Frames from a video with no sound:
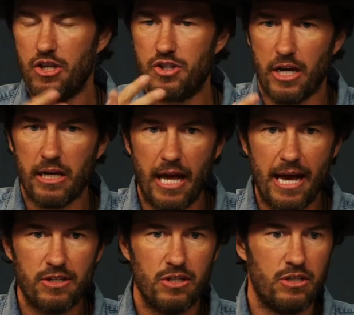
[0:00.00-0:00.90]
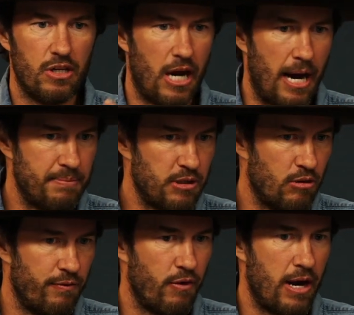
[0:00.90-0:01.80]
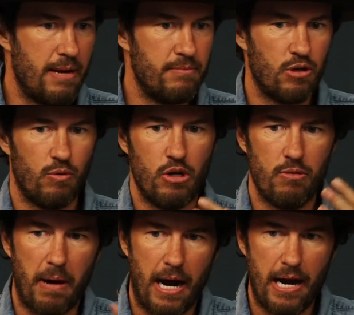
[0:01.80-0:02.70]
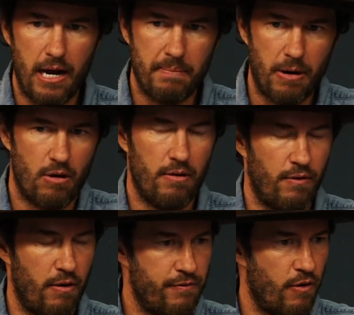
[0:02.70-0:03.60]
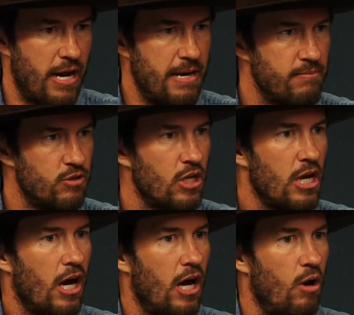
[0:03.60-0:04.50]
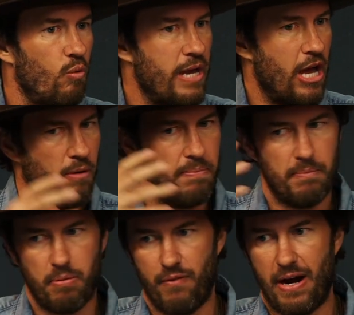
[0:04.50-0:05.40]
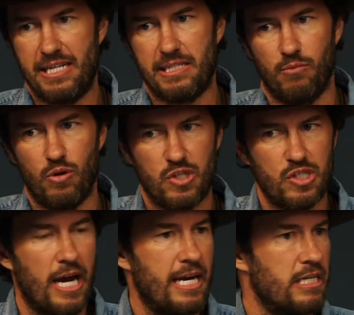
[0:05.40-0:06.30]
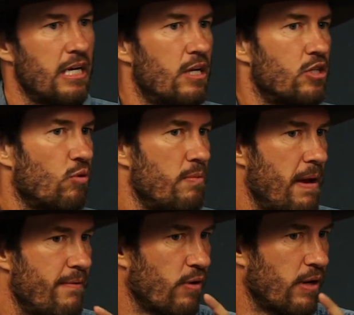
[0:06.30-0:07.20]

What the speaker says: sunglasses and optical frames. And when you buy a pair of our frames, we help provide someone a sight. So we pay for